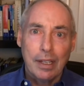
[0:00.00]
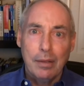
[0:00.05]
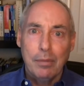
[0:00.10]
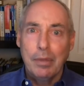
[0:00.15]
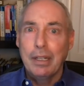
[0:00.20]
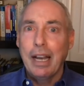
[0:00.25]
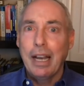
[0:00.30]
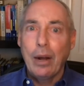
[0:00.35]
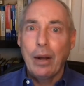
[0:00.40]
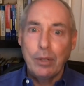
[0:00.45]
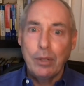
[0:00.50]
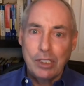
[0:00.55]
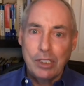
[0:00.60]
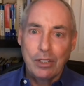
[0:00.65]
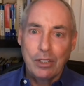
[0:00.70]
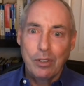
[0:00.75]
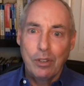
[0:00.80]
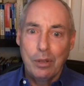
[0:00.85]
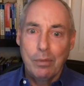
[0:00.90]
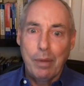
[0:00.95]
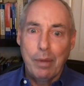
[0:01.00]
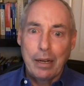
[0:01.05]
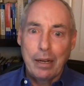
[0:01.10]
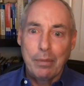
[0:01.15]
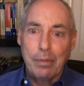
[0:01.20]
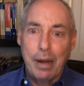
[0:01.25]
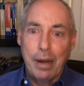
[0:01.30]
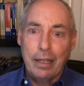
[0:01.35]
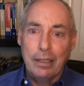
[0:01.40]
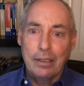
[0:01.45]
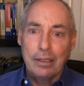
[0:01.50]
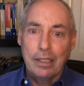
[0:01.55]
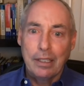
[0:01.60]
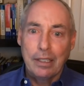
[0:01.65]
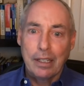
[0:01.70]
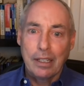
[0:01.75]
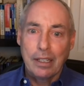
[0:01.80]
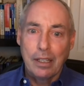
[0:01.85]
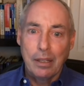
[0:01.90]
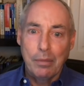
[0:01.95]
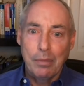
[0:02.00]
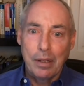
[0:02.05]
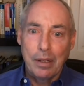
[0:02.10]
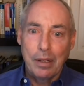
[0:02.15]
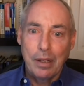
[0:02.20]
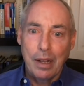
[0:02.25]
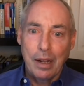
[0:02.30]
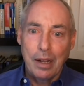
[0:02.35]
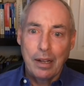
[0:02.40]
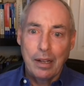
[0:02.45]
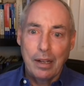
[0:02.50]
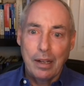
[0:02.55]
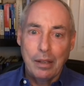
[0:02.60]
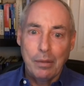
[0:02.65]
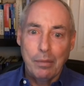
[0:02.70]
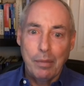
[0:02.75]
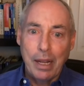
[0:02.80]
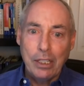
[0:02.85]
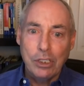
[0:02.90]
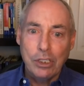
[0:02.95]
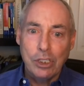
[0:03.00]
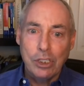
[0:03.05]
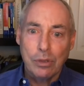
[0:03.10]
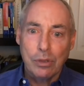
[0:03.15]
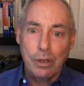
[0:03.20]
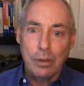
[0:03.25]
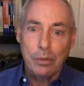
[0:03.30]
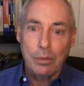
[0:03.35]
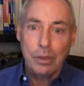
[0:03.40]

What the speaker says: But now it's entered the body politic in the mainstream.